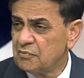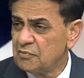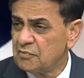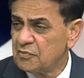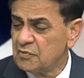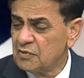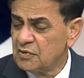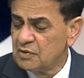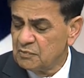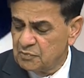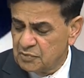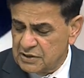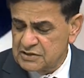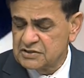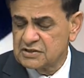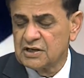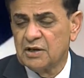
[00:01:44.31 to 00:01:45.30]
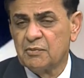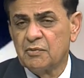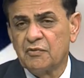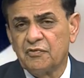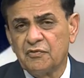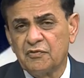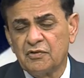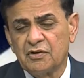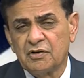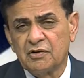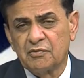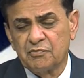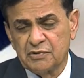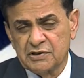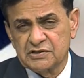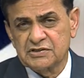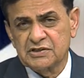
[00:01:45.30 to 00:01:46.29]
Press Club, Press Club of uh,
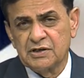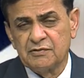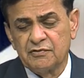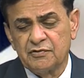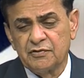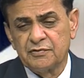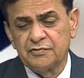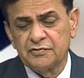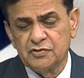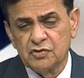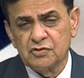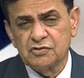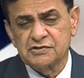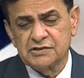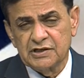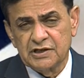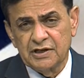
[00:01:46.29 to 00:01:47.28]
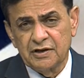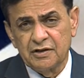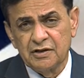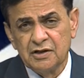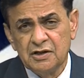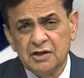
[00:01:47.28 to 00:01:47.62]
Press Club of U S A.